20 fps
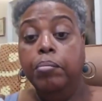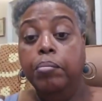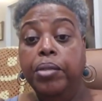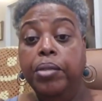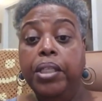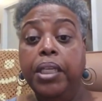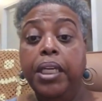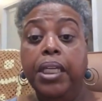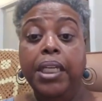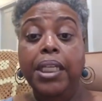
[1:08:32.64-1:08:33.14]

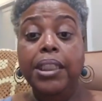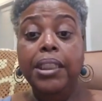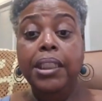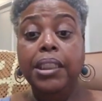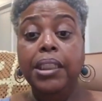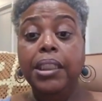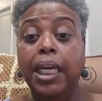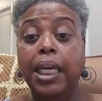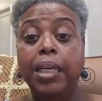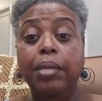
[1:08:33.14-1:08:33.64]
But yeah, that's
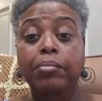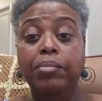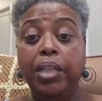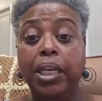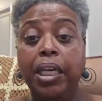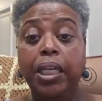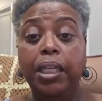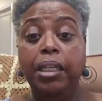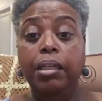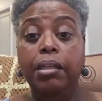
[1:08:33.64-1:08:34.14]
the same
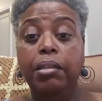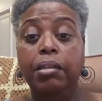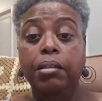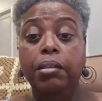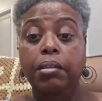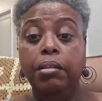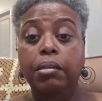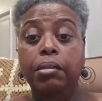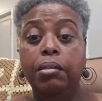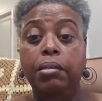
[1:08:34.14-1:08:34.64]
thing.
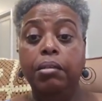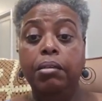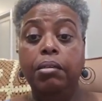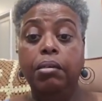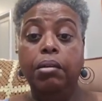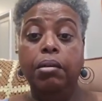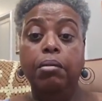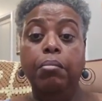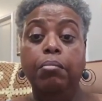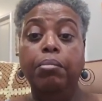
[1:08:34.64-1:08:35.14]

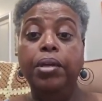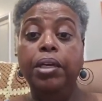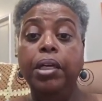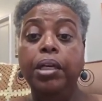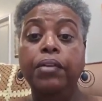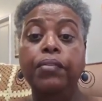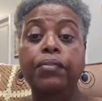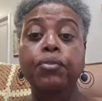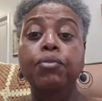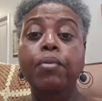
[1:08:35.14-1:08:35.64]
But
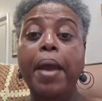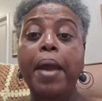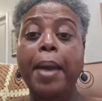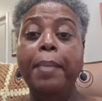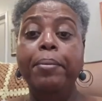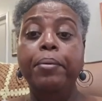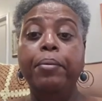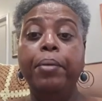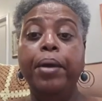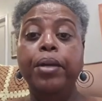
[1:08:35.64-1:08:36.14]
if you
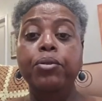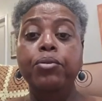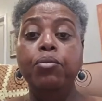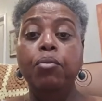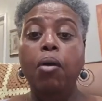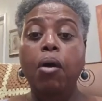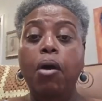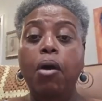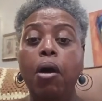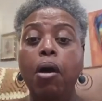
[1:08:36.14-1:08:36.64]
happy where
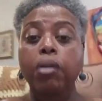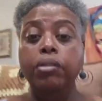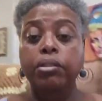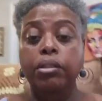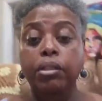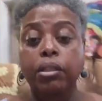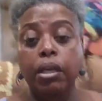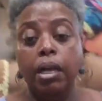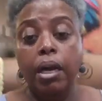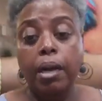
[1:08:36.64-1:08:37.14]
you are,
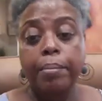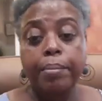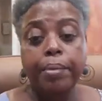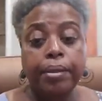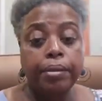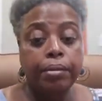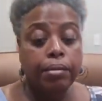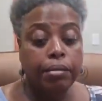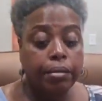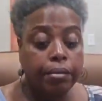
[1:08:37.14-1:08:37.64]
to God be
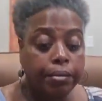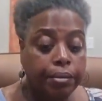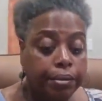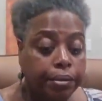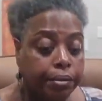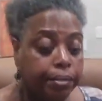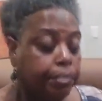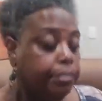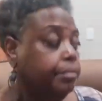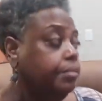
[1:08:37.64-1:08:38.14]
the glory,
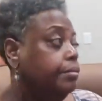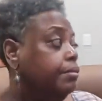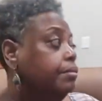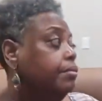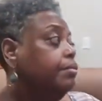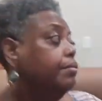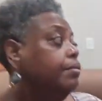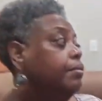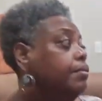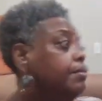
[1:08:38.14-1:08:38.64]
honey.
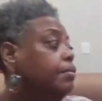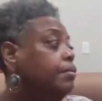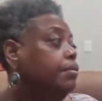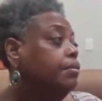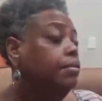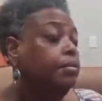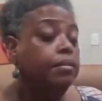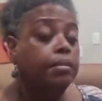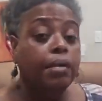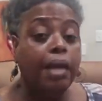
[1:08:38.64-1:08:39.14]

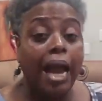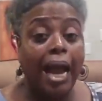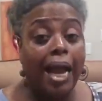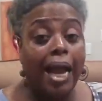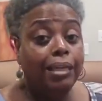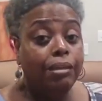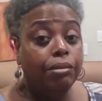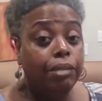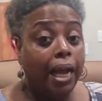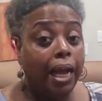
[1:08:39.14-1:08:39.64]

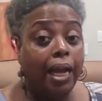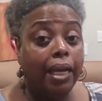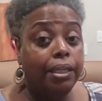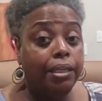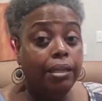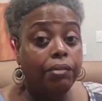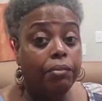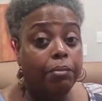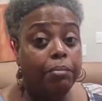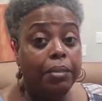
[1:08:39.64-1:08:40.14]
I ain't
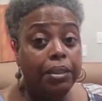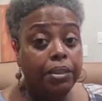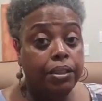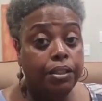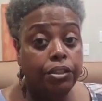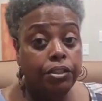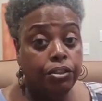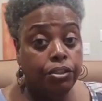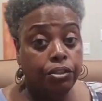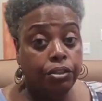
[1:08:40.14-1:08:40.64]
never been to
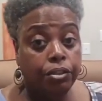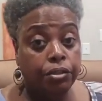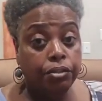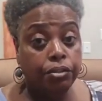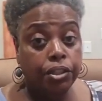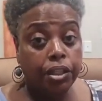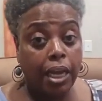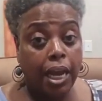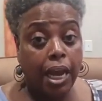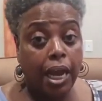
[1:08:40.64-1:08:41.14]
his
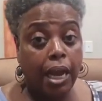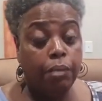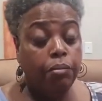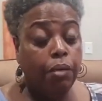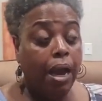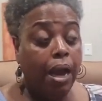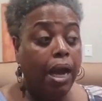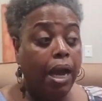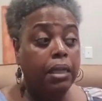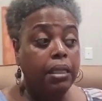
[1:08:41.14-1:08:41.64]
church.
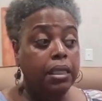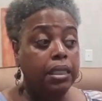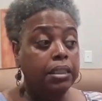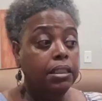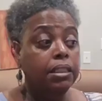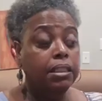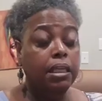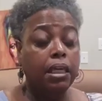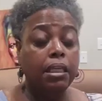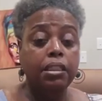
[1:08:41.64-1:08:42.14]
I
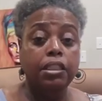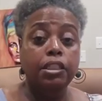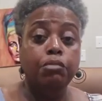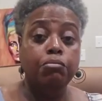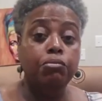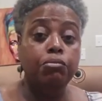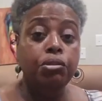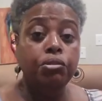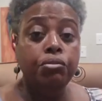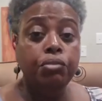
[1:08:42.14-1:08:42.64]
listen to his
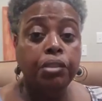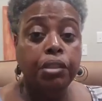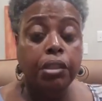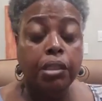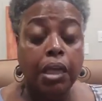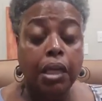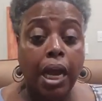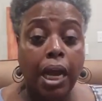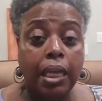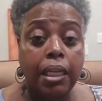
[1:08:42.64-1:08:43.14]

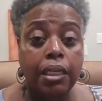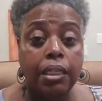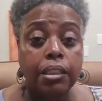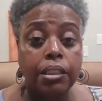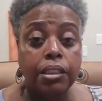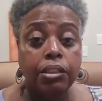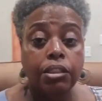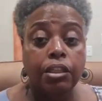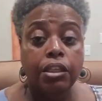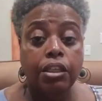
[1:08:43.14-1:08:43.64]
music. I
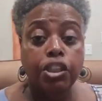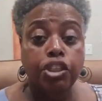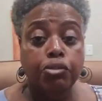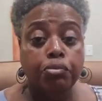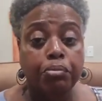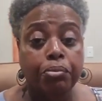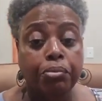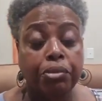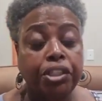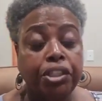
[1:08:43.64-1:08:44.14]
listen to his
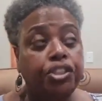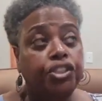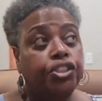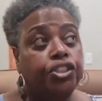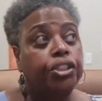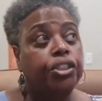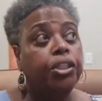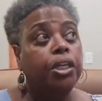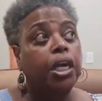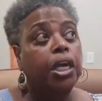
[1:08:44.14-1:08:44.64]

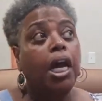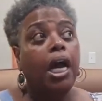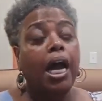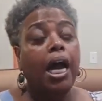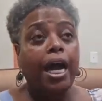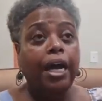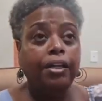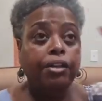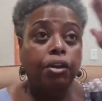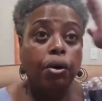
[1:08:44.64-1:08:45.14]
preaching.
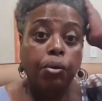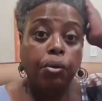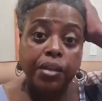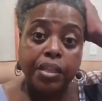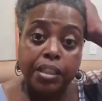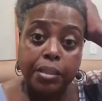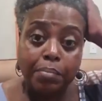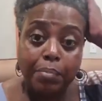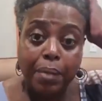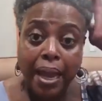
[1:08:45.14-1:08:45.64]
I know
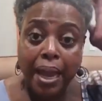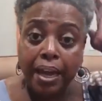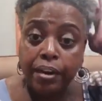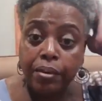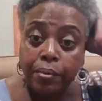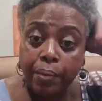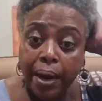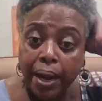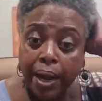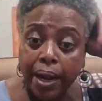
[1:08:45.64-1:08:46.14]
his
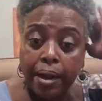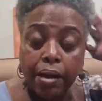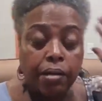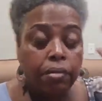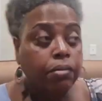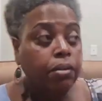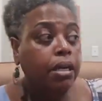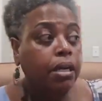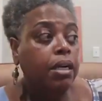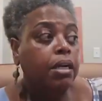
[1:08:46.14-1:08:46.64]

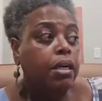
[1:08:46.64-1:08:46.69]
background.